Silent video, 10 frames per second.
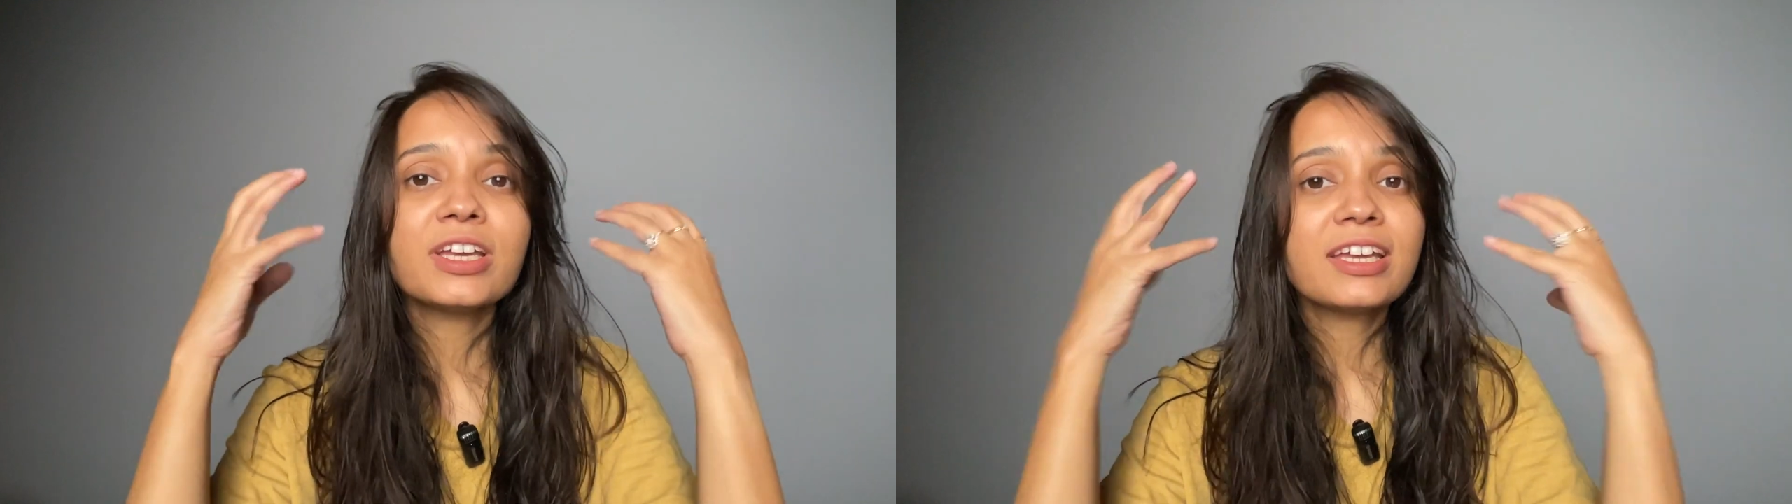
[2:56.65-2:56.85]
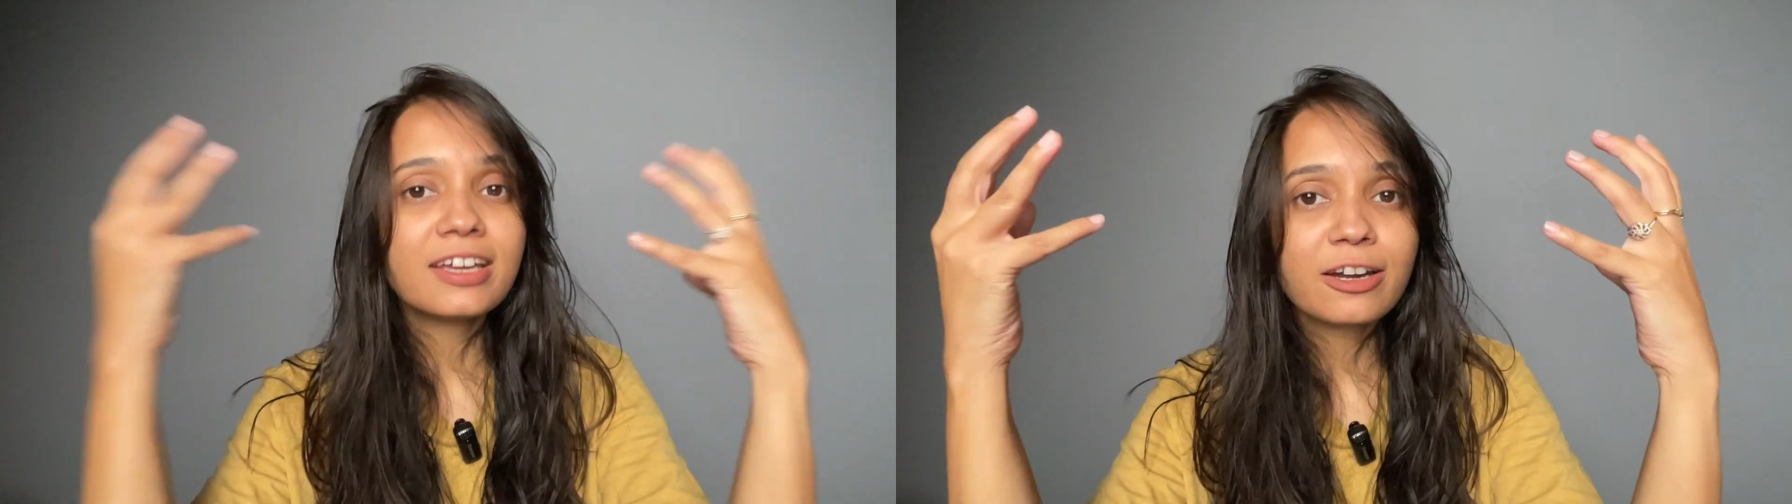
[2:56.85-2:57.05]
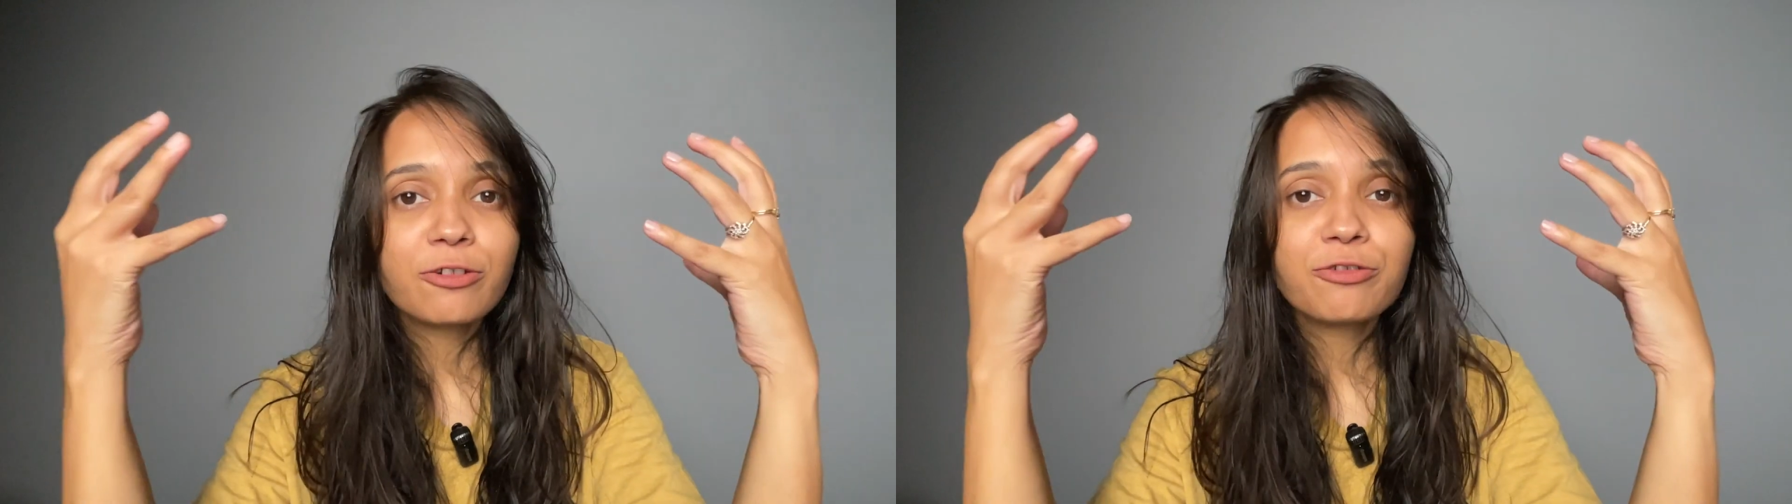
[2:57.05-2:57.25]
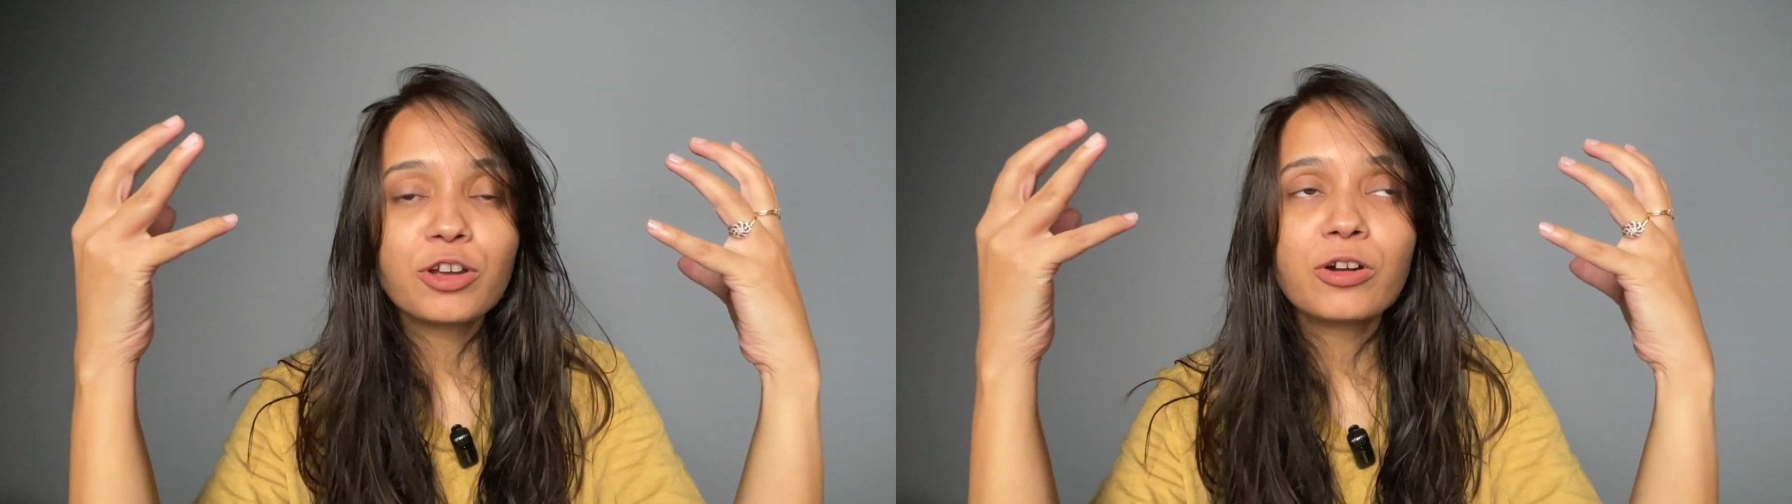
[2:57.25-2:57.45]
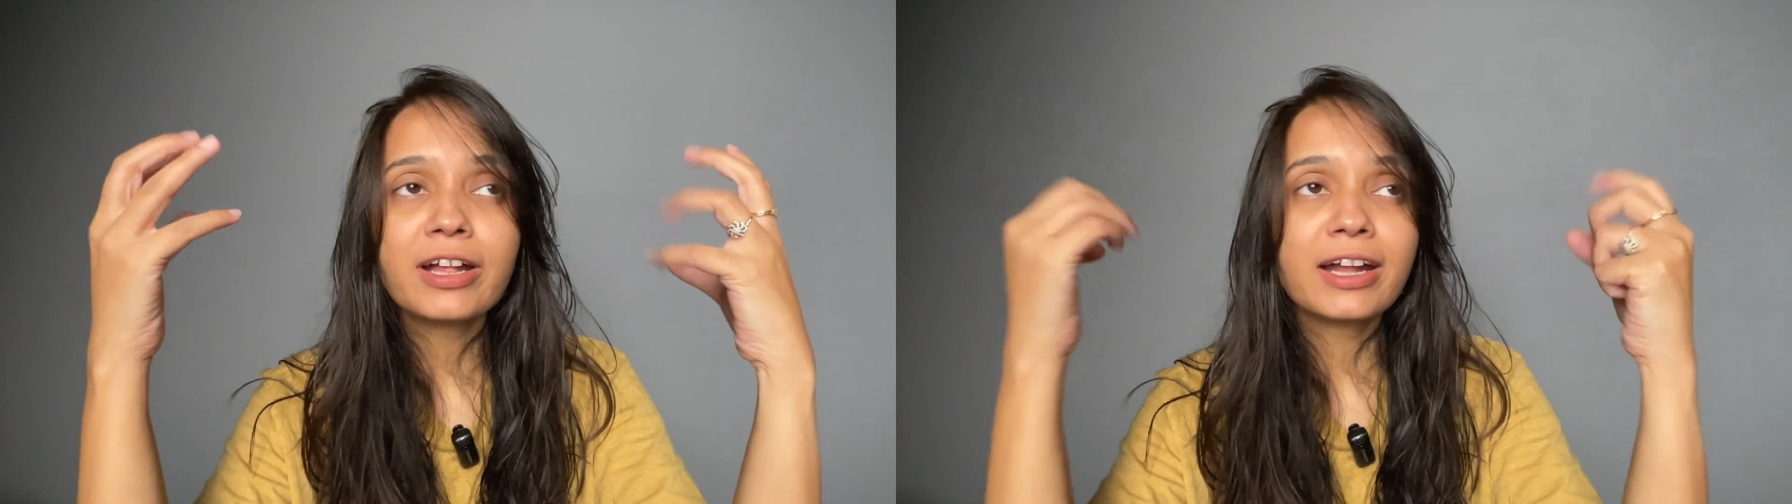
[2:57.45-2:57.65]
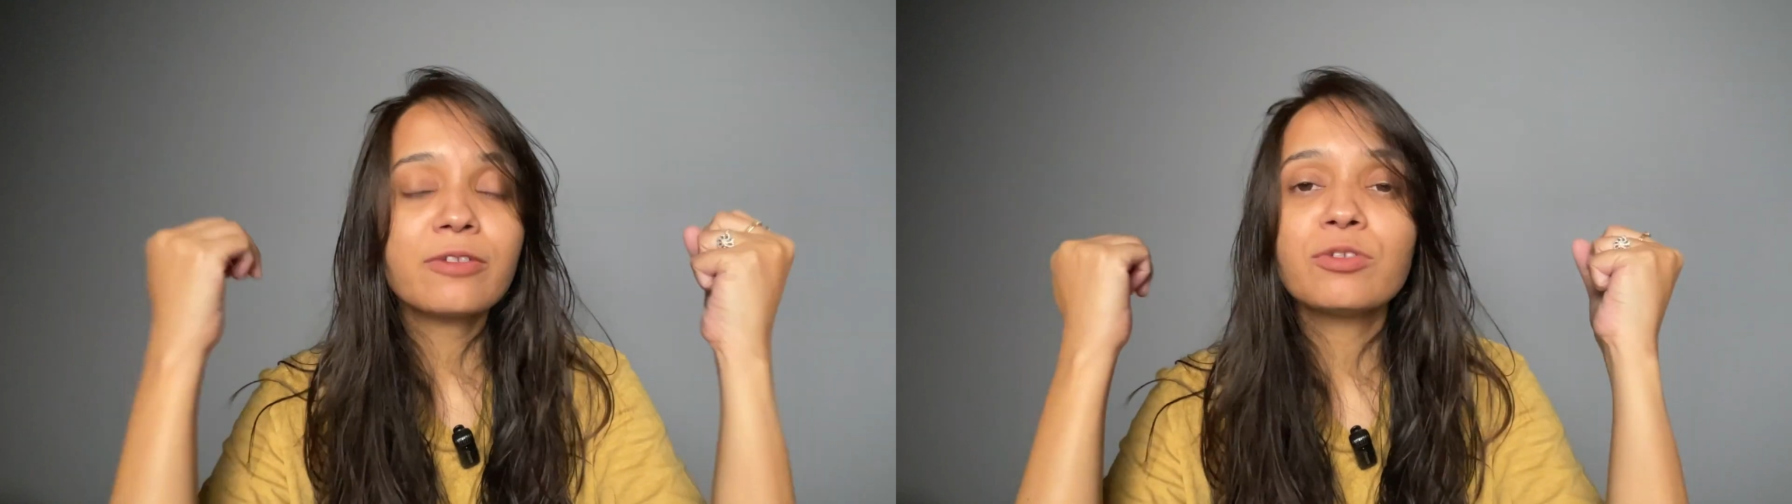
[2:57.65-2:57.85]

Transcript: take care of your hair,